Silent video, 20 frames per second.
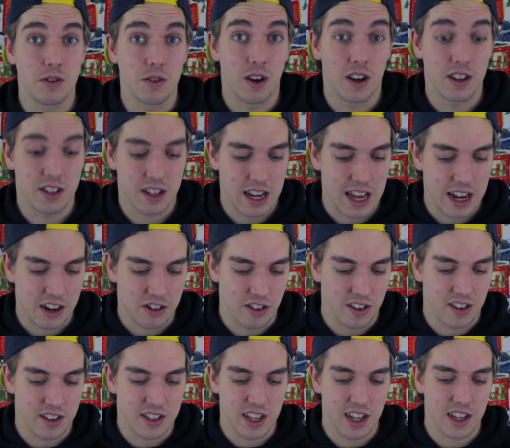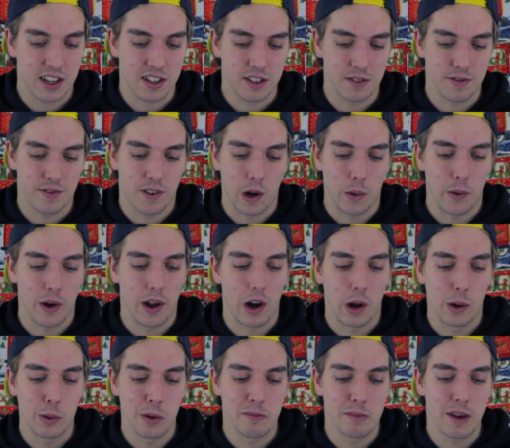you guys can actually see this and follow it
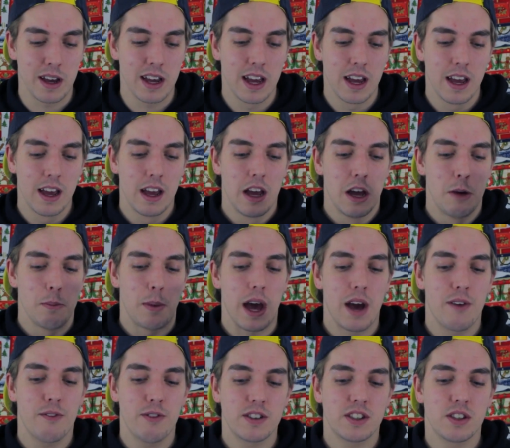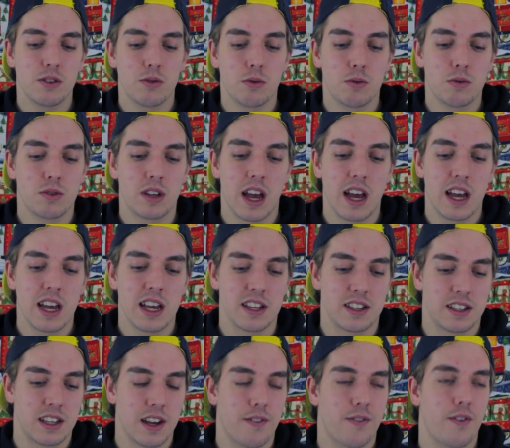along with me. But every single day is
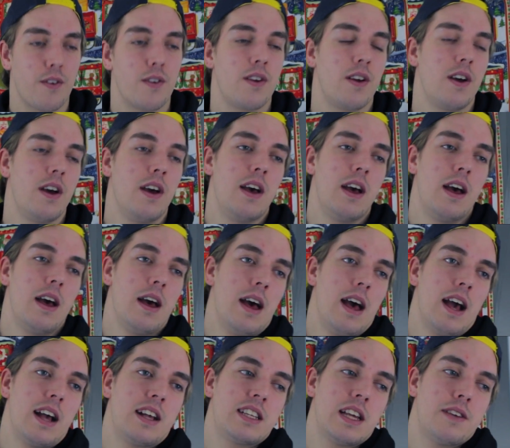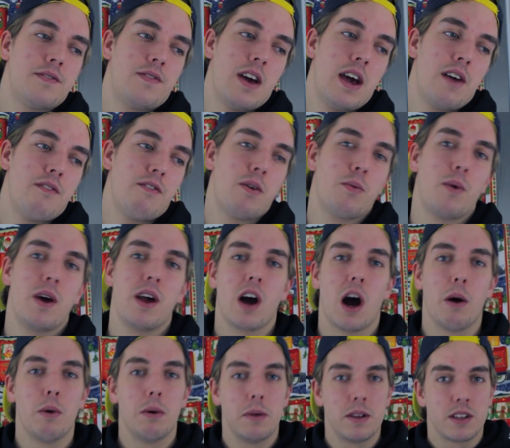different, except for every week
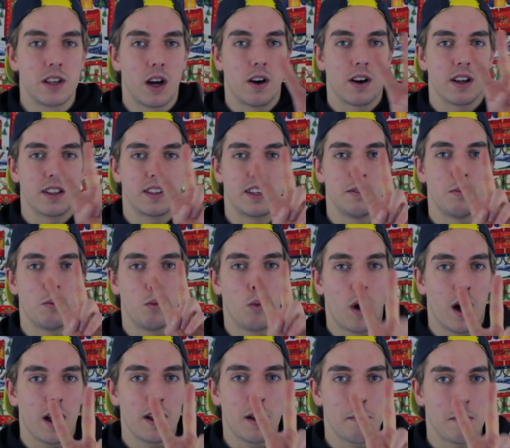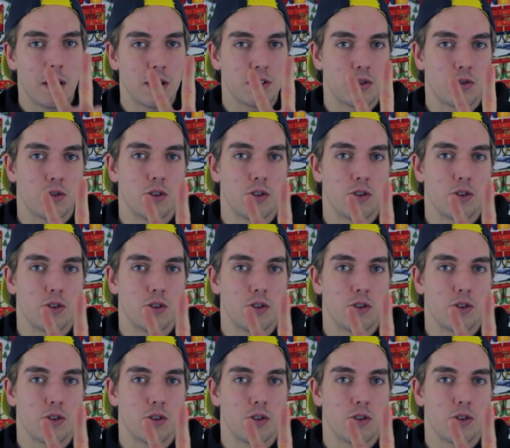I will be targeting one muscle